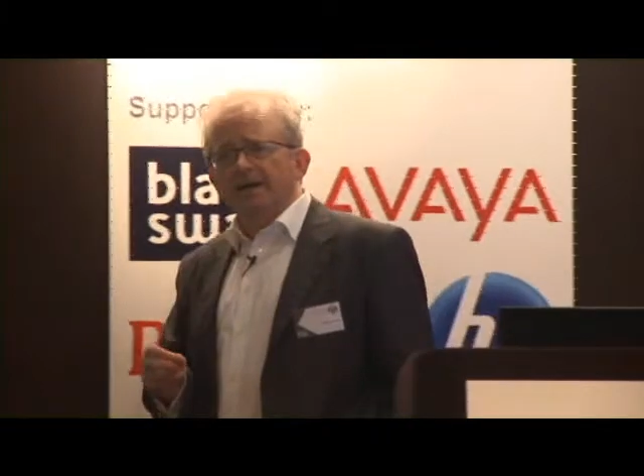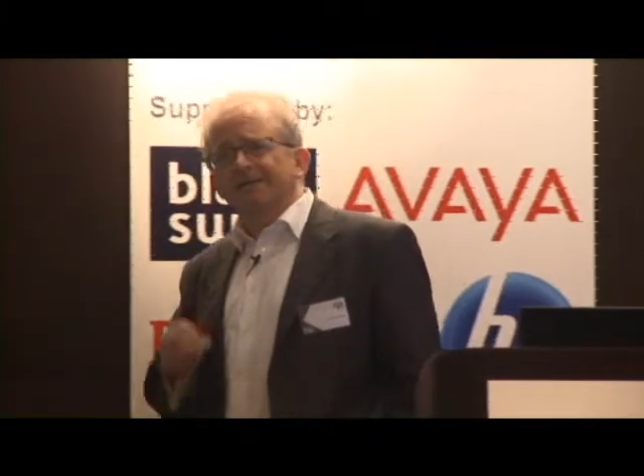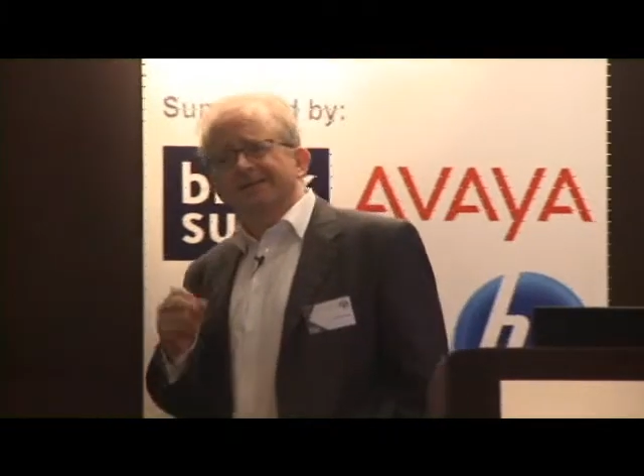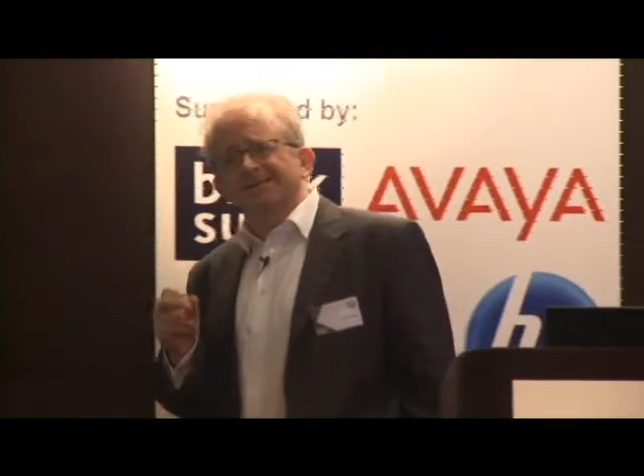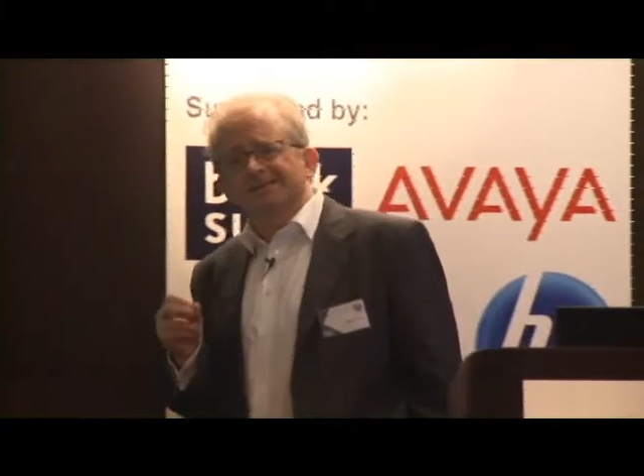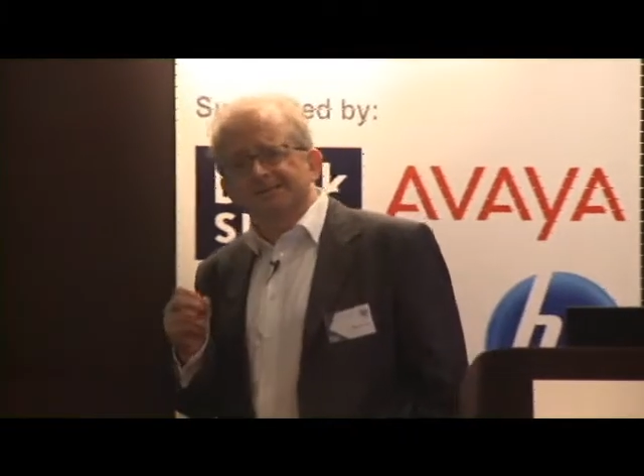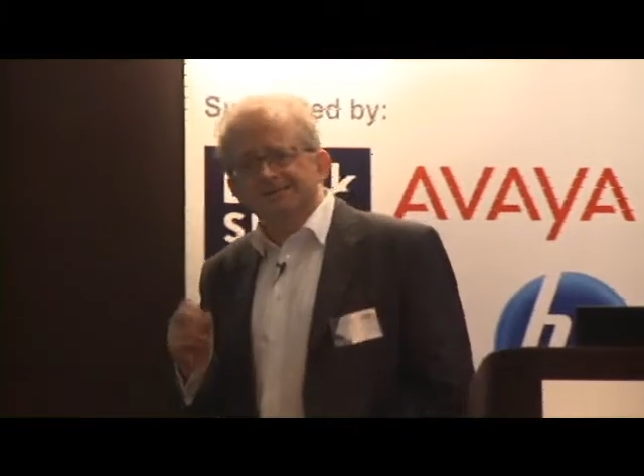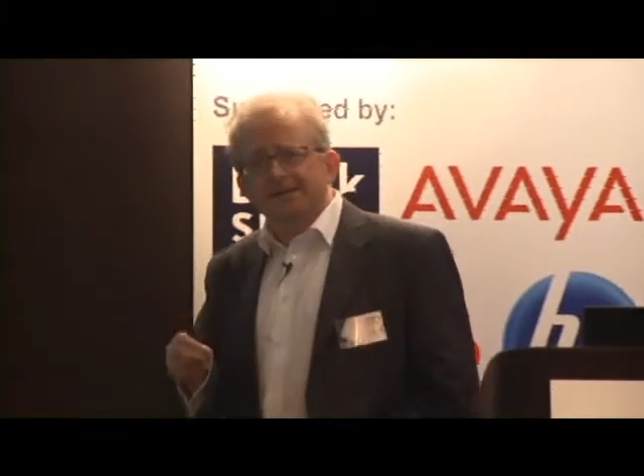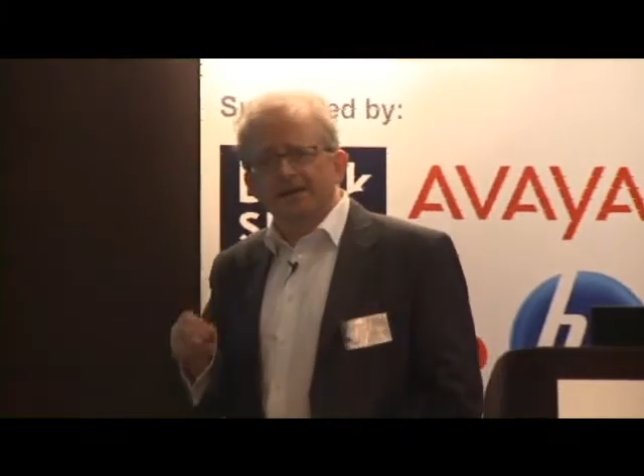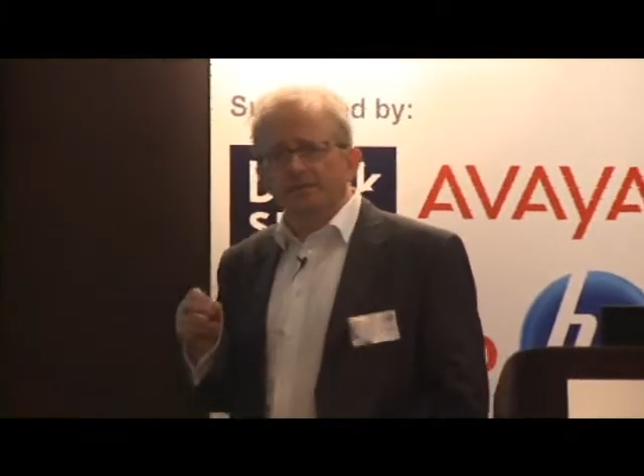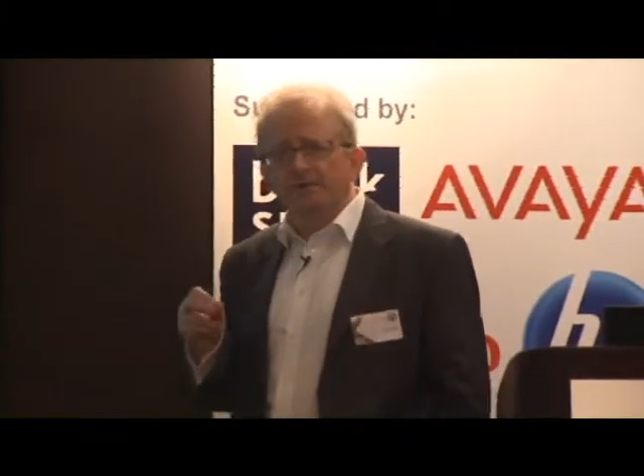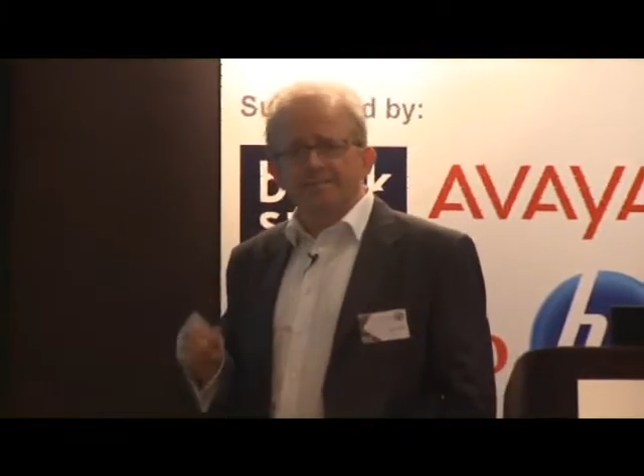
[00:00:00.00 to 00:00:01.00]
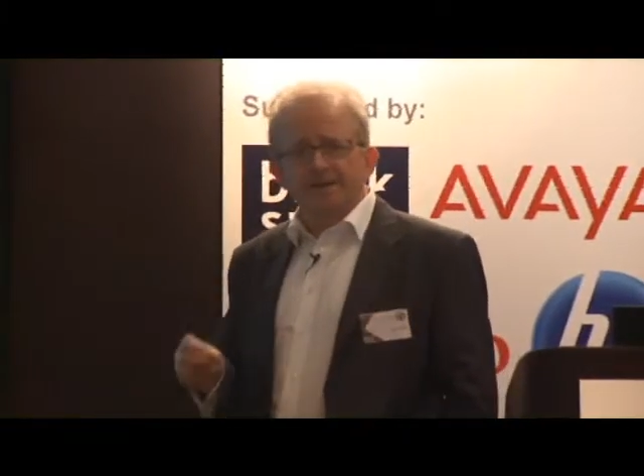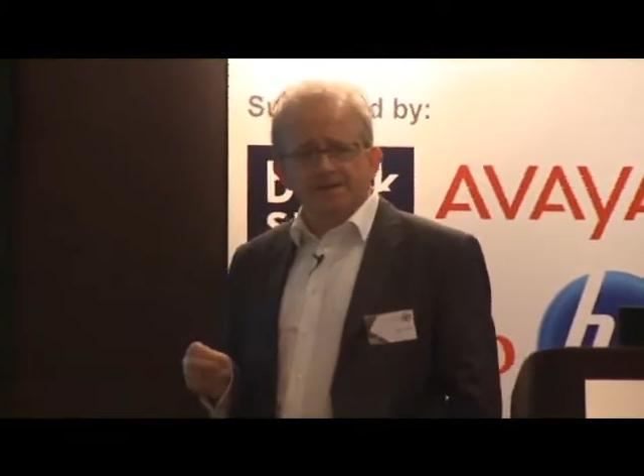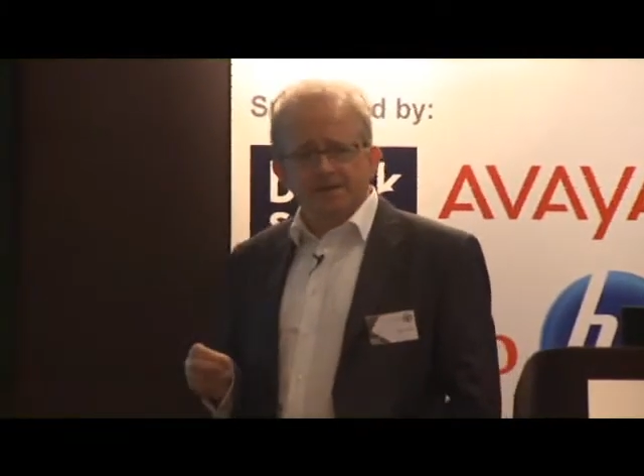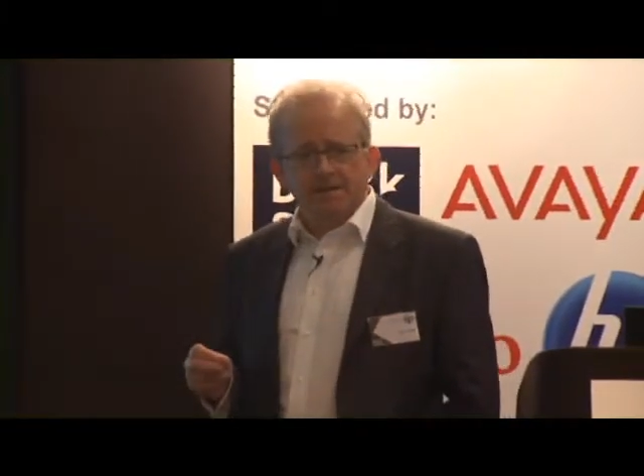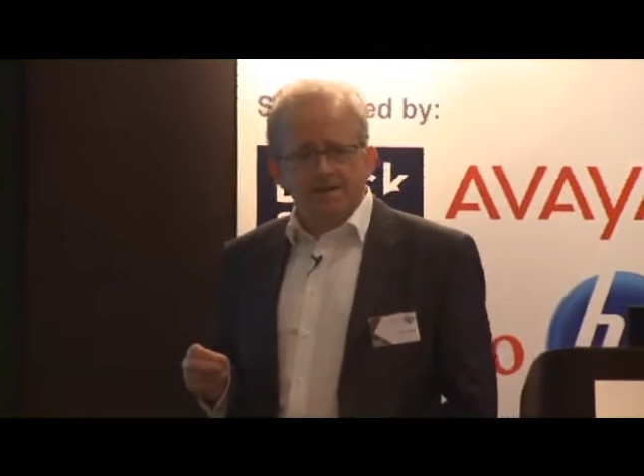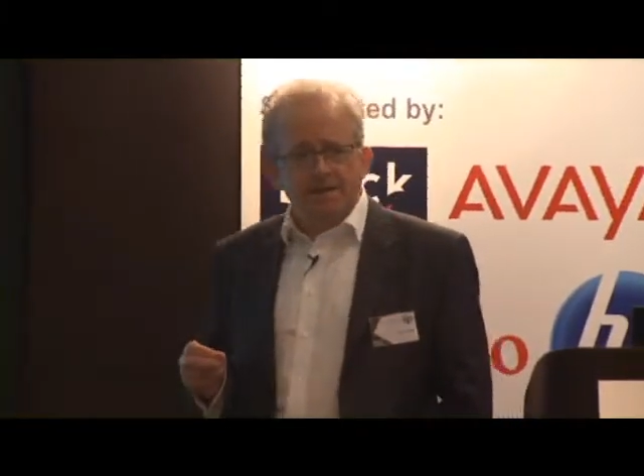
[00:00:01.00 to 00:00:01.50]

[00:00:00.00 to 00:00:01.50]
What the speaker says: And that's the scary bit,